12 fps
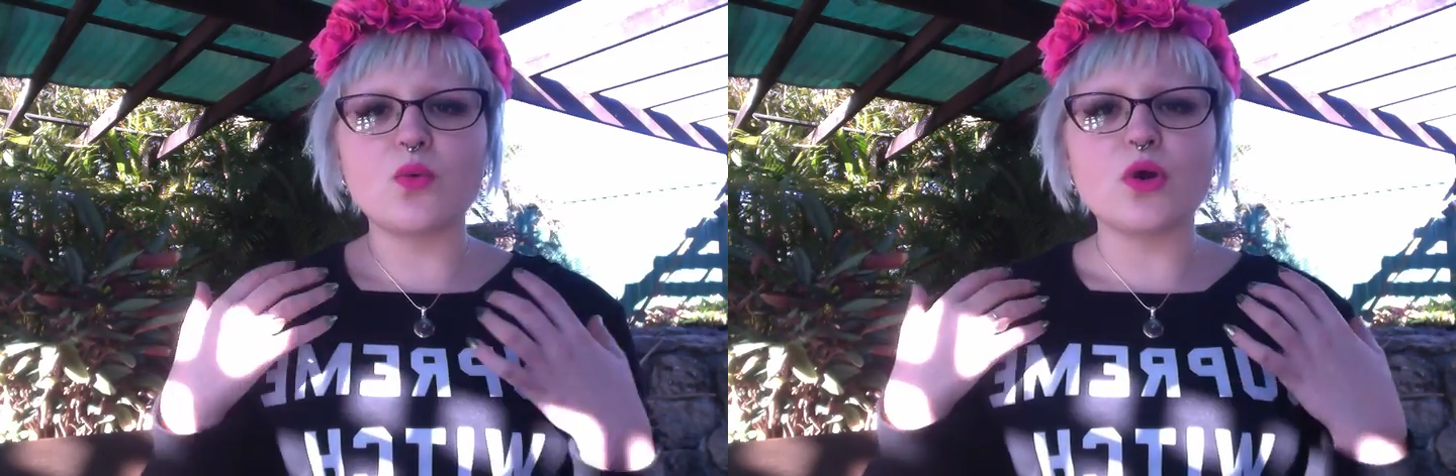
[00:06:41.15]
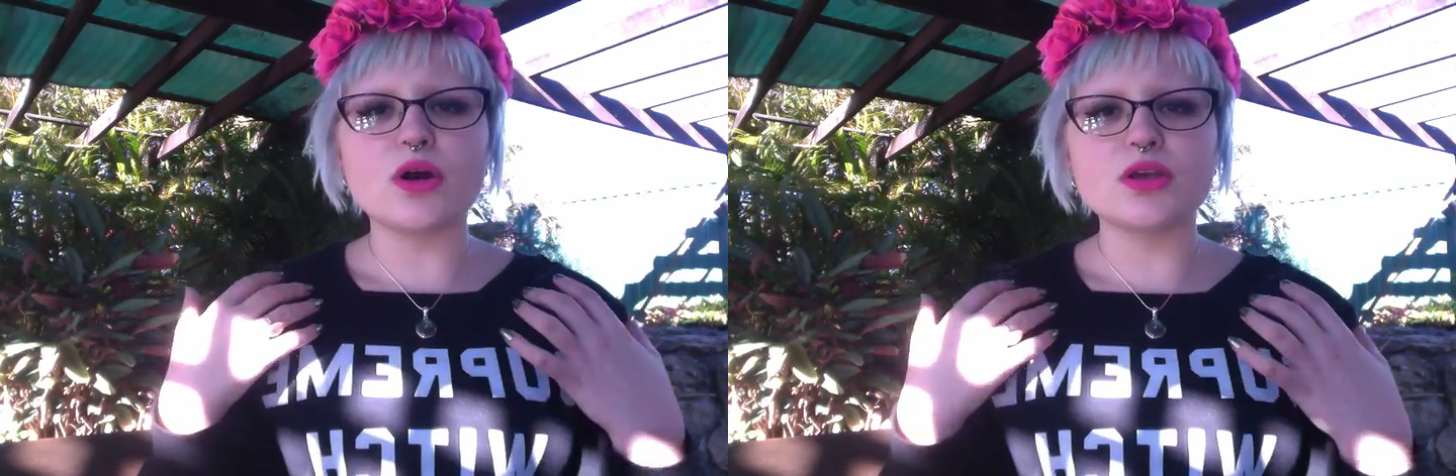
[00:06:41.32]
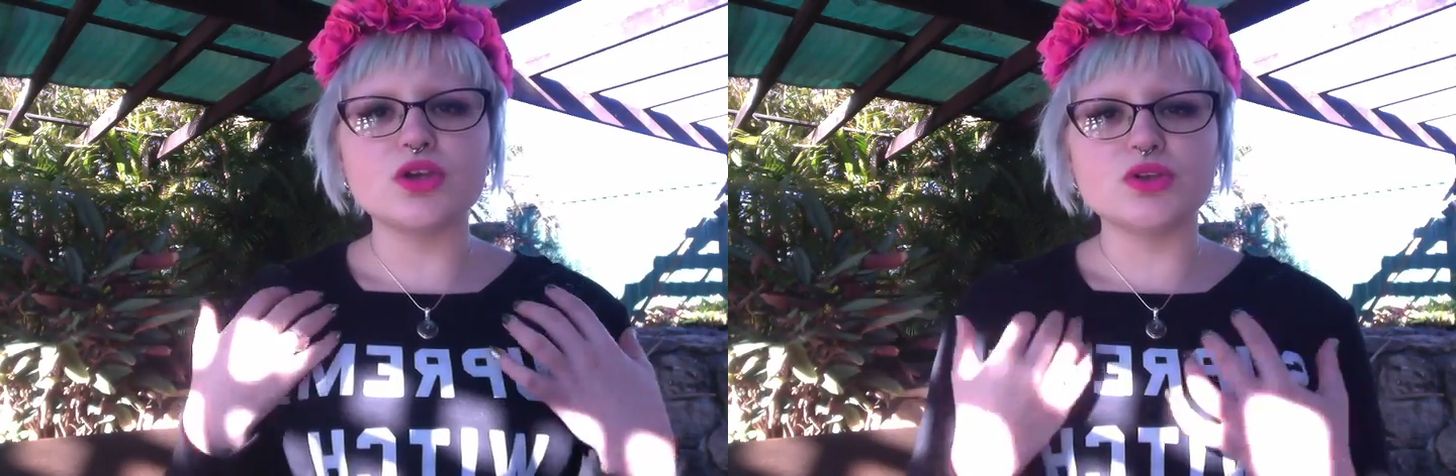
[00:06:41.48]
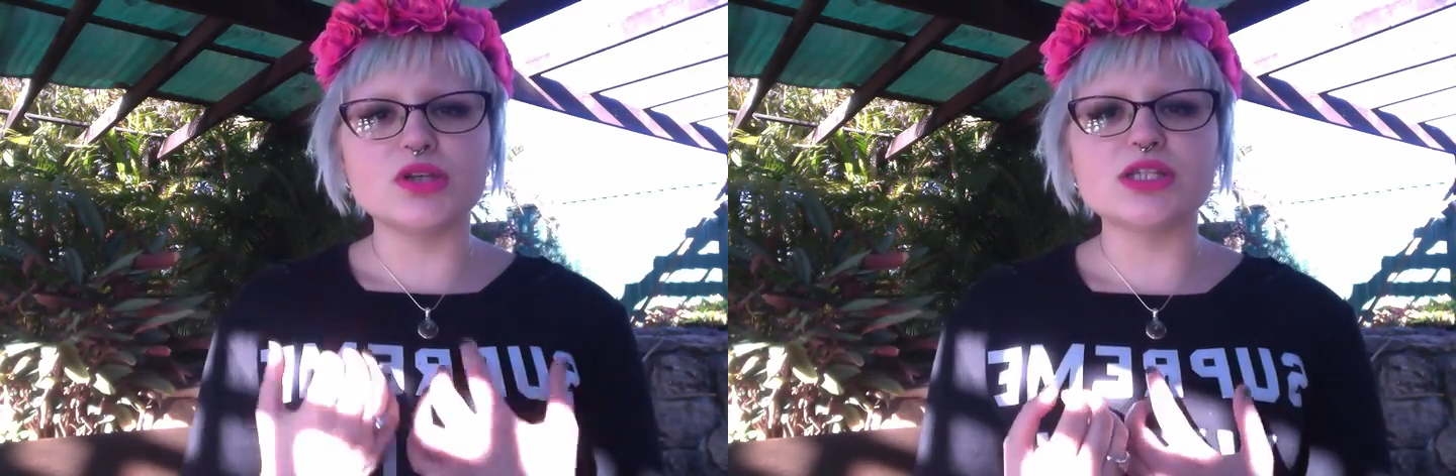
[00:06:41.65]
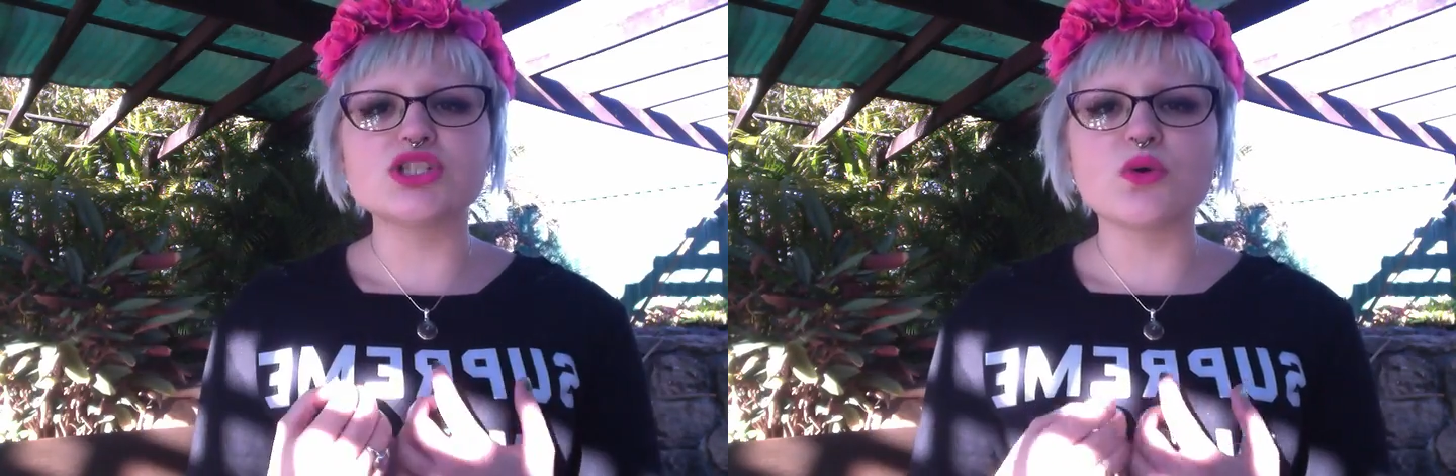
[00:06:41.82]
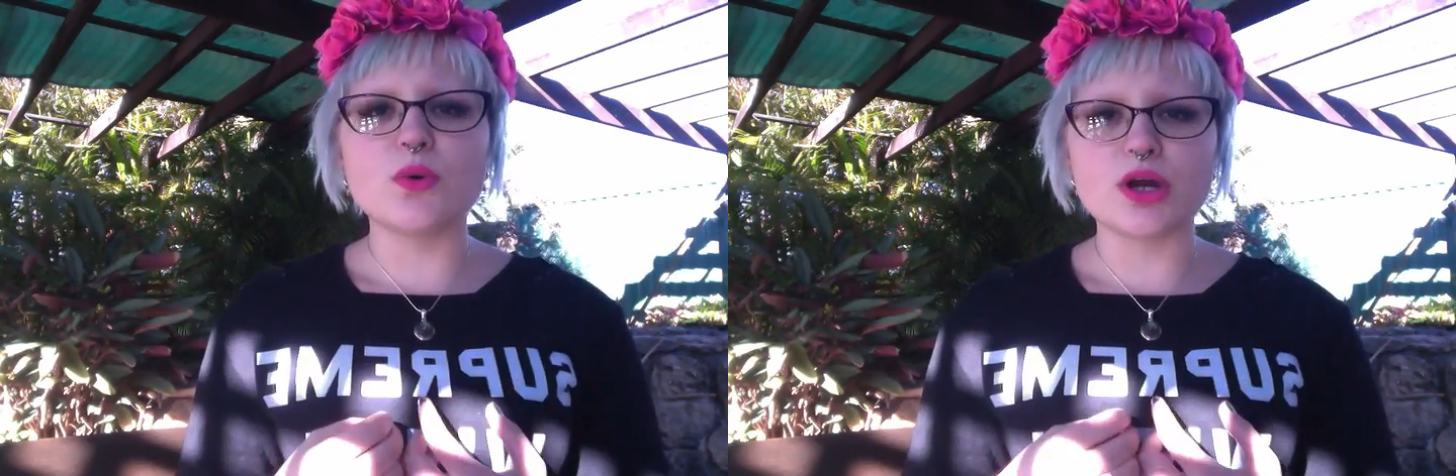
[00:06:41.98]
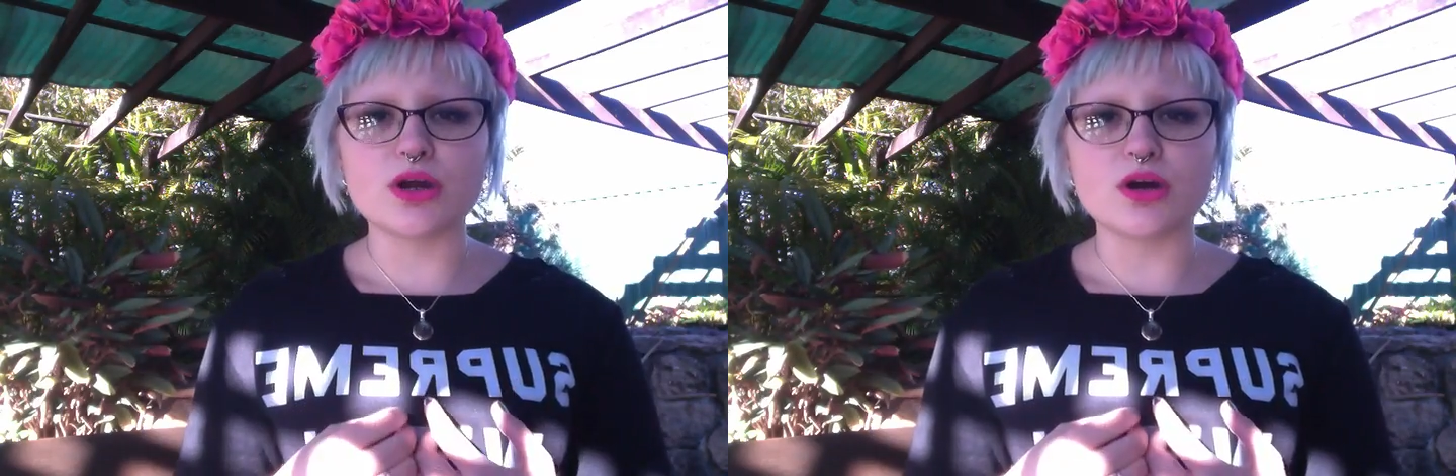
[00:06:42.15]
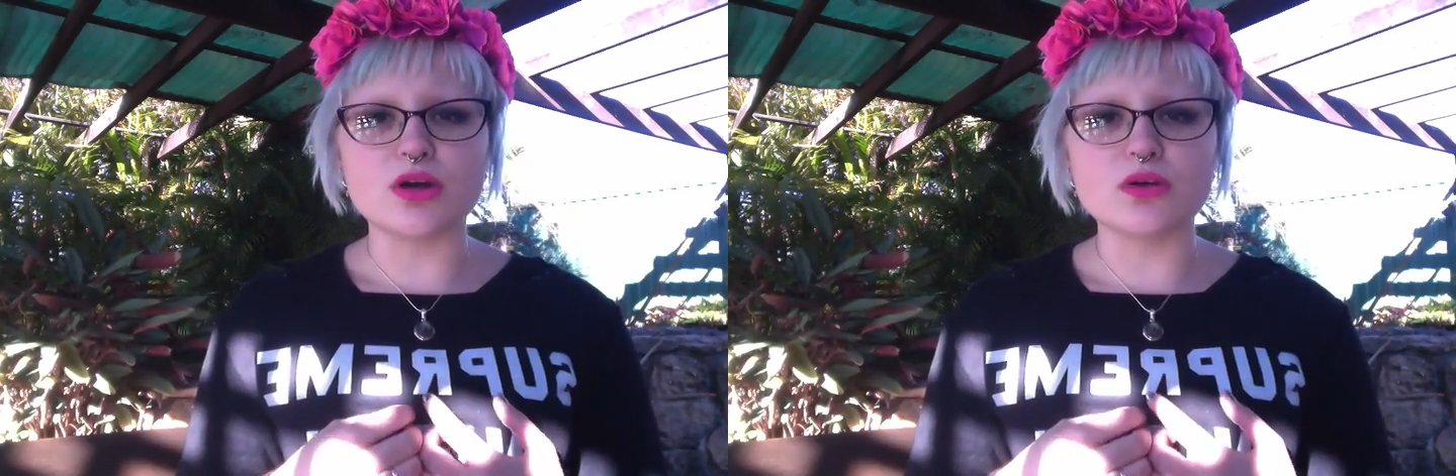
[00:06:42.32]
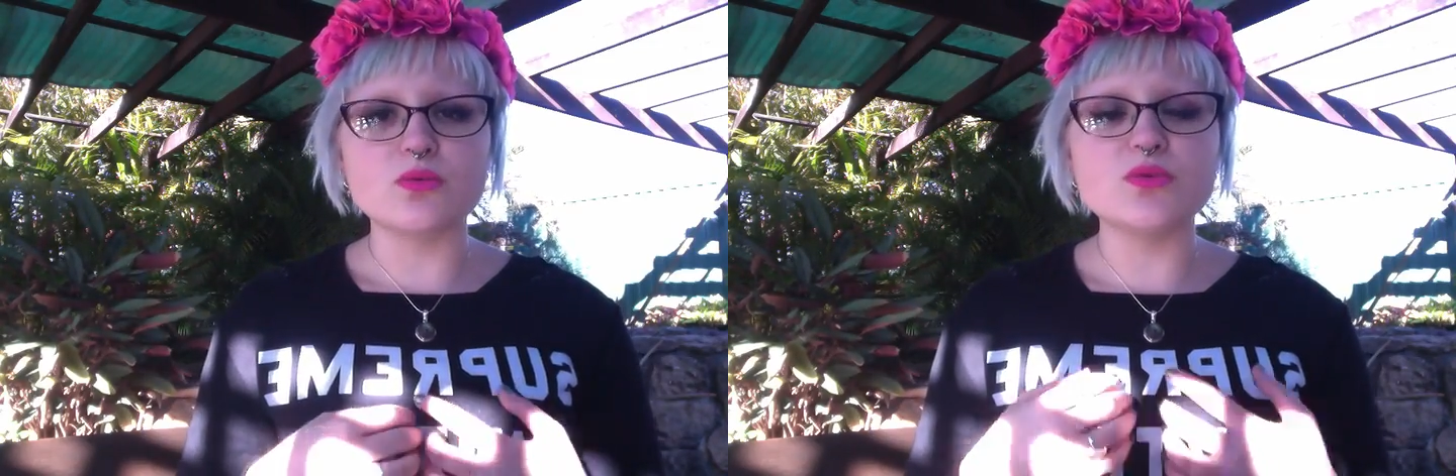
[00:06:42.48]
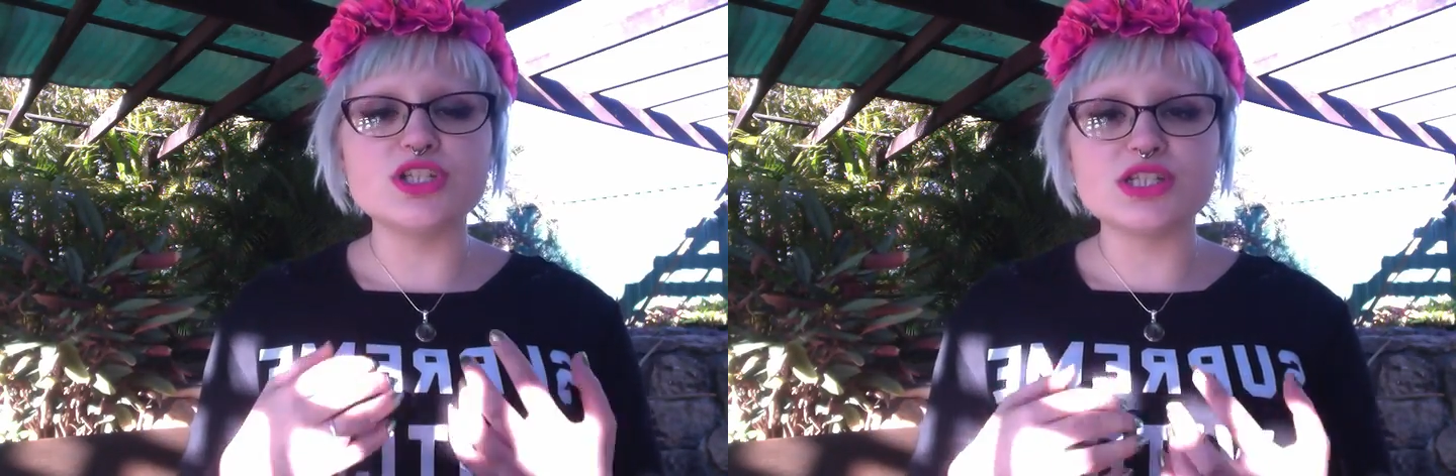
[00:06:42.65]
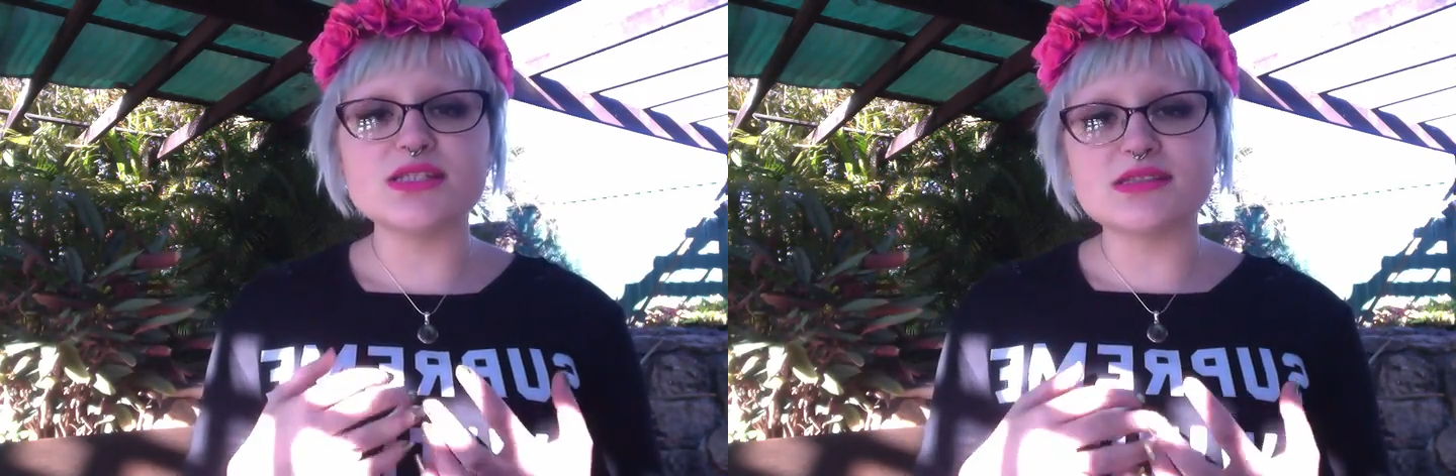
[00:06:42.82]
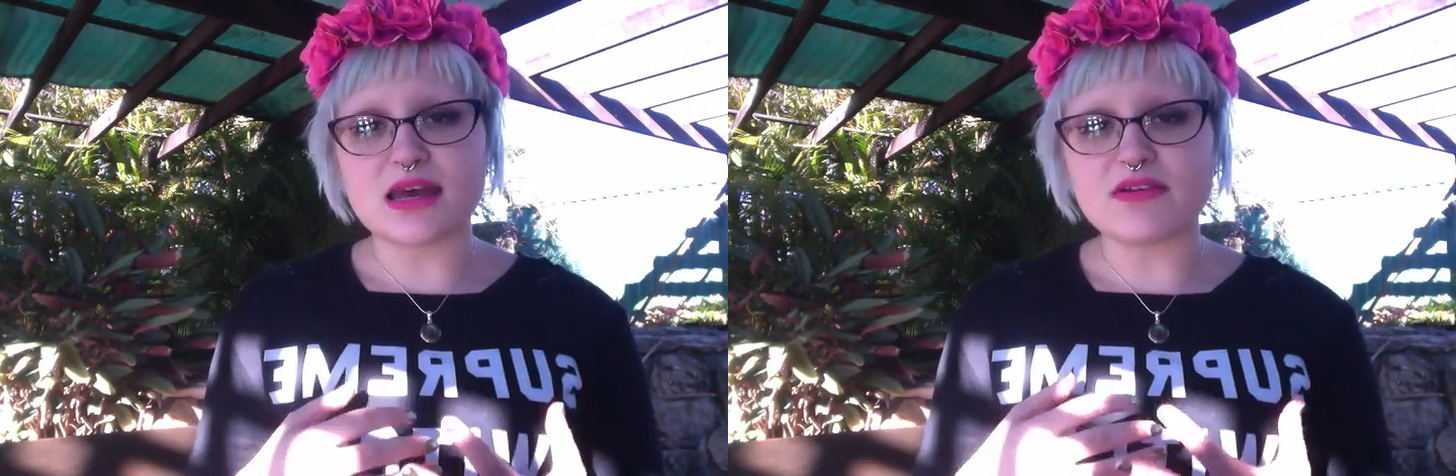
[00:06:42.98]
what you need to work on, which
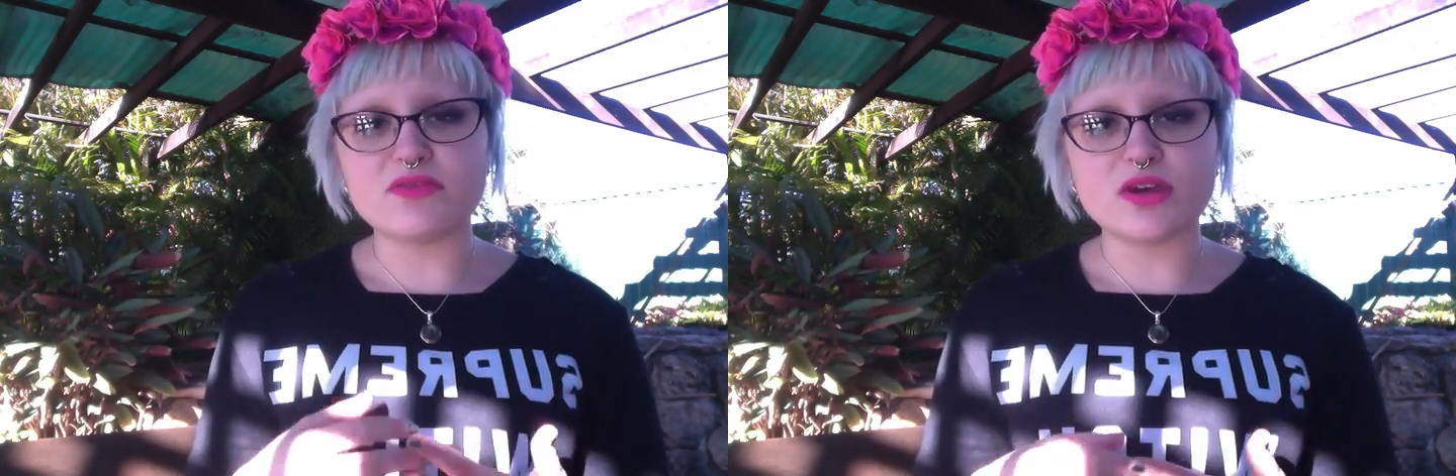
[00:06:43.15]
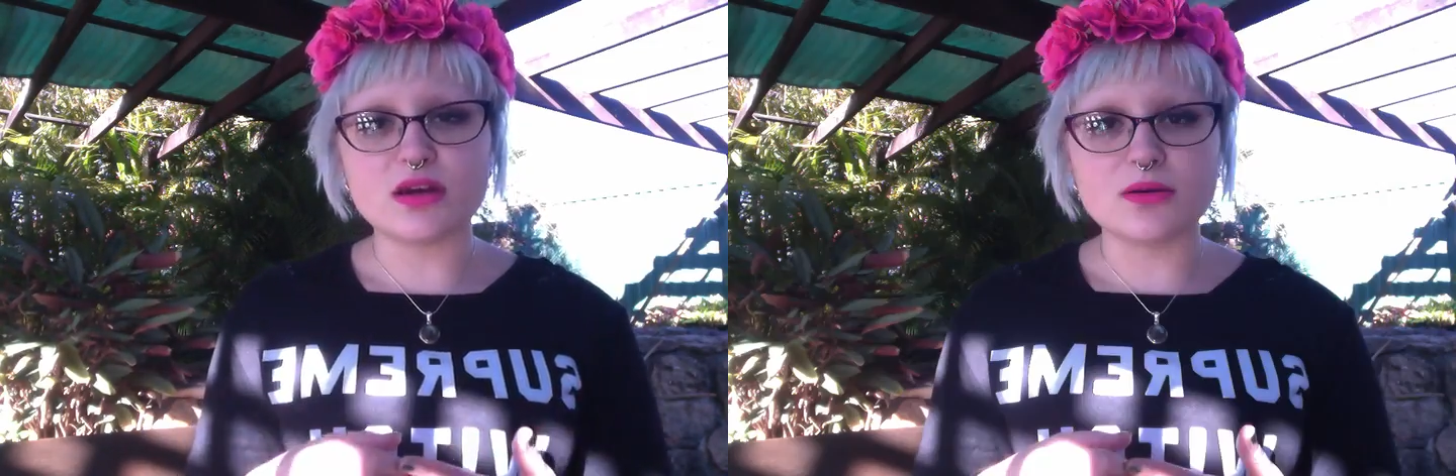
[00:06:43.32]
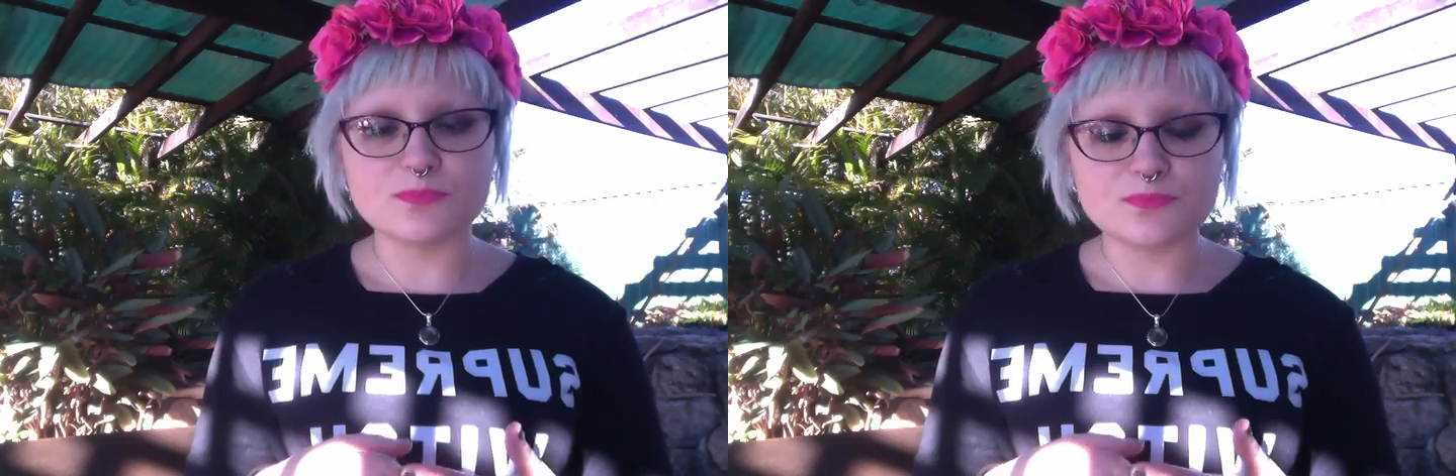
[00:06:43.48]
is that fear.